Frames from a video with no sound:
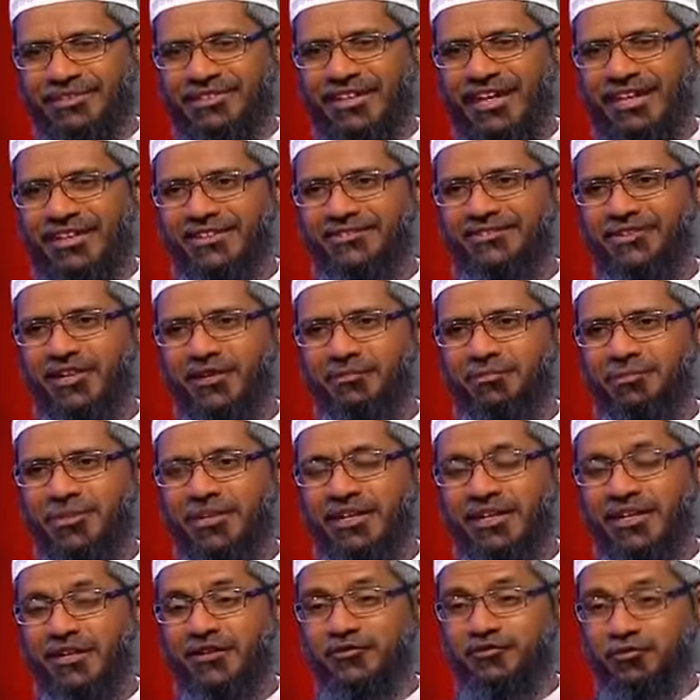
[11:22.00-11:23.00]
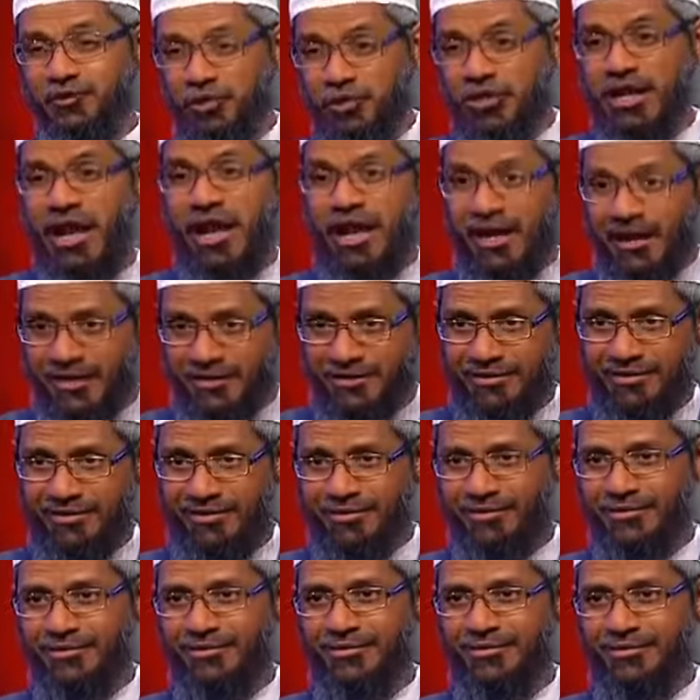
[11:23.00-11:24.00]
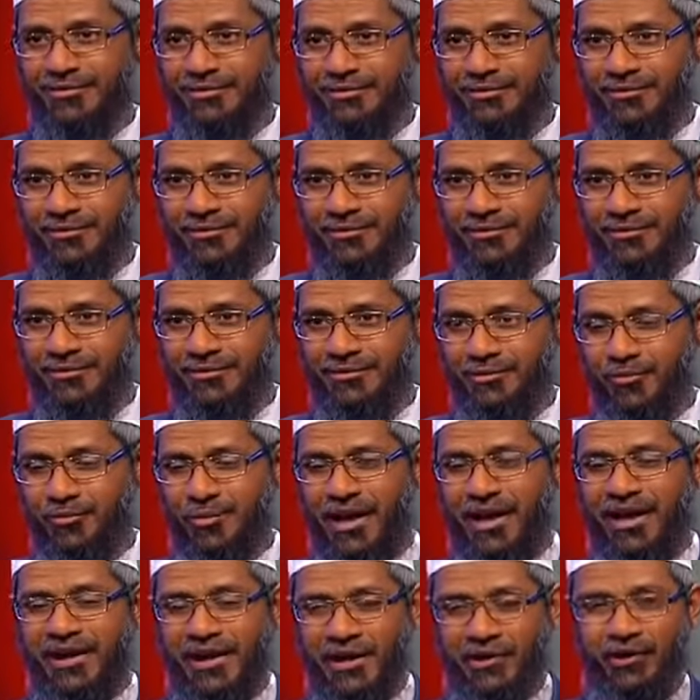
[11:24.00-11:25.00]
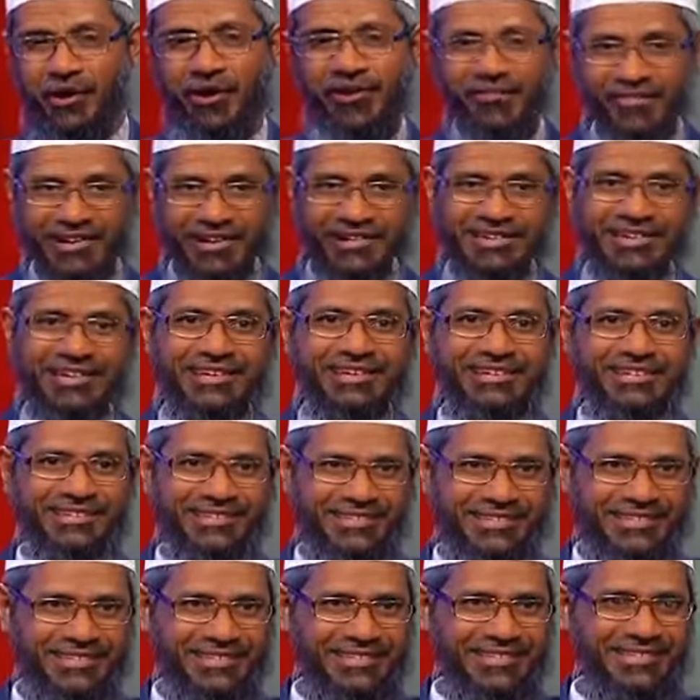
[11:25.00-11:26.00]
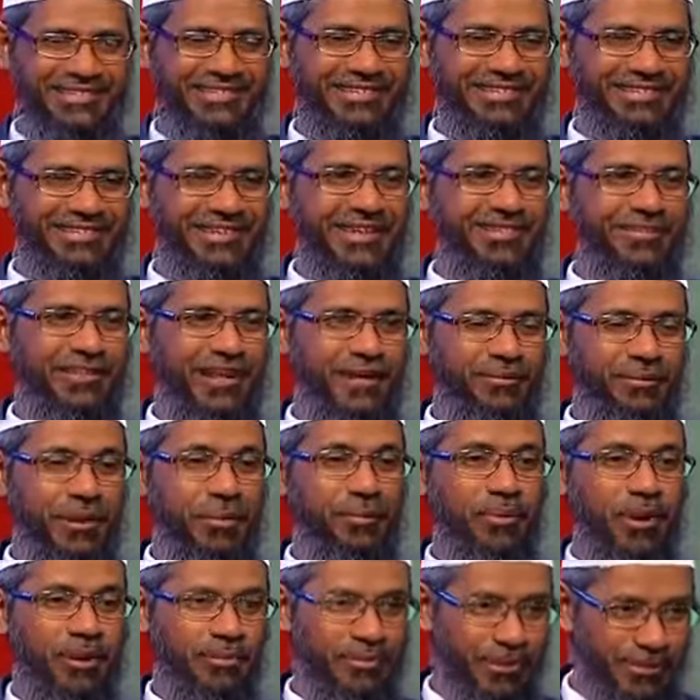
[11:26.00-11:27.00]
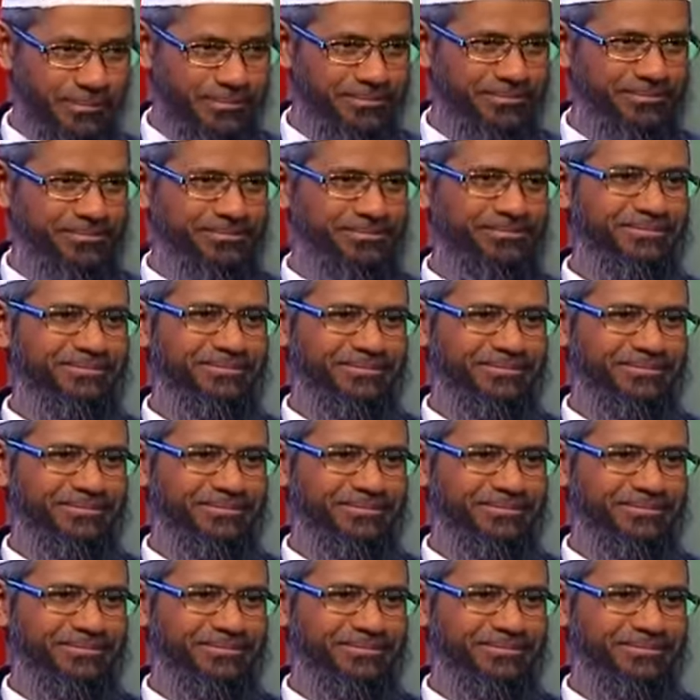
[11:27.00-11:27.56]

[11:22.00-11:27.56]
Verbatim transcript: But that does not mean it is sunnah to marry a non-virgin. Then there'll be a problem.